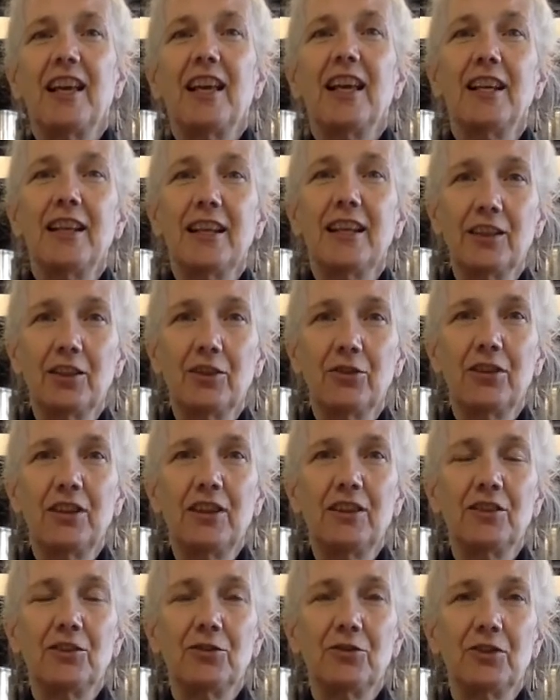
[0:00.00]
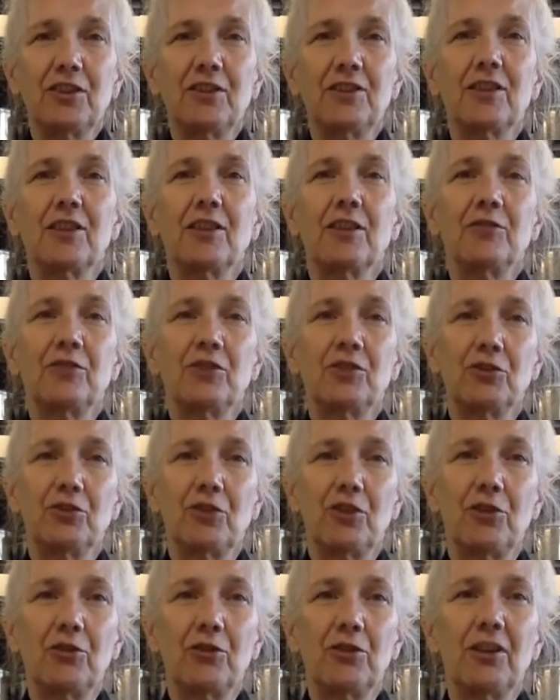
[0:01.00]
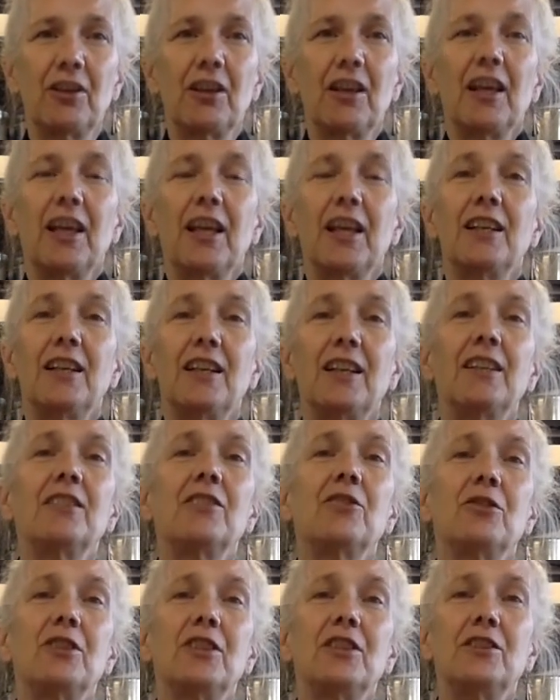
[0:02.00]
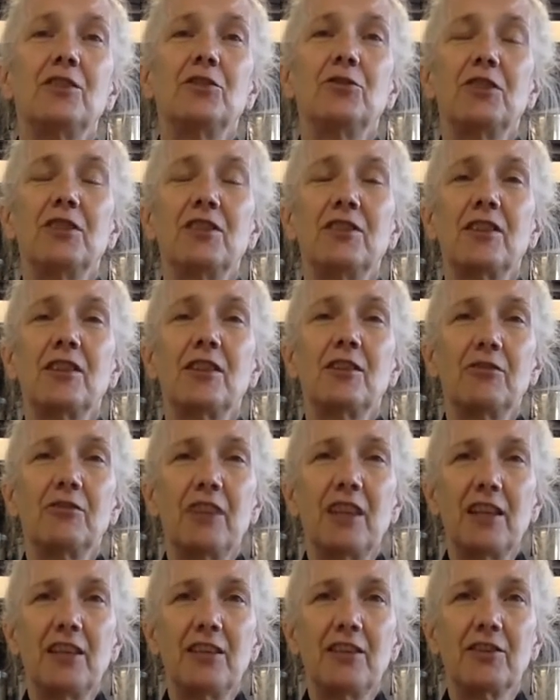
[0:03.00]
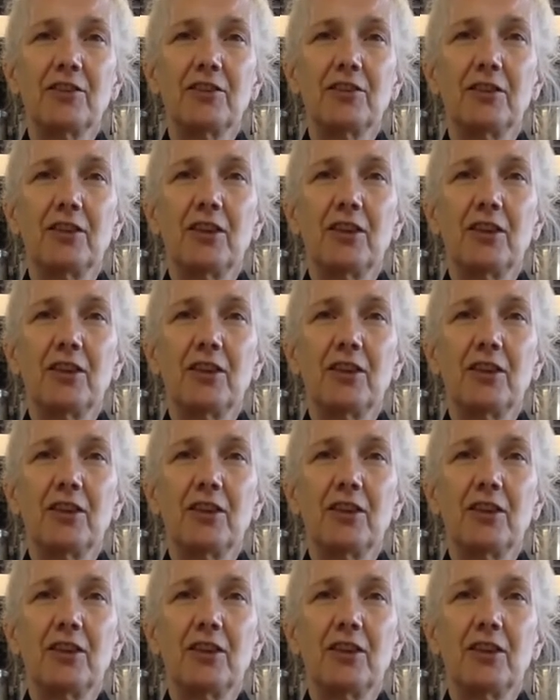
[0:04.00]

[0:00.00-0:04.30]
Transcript: an increased risk of stroke, an increased risk of cancer,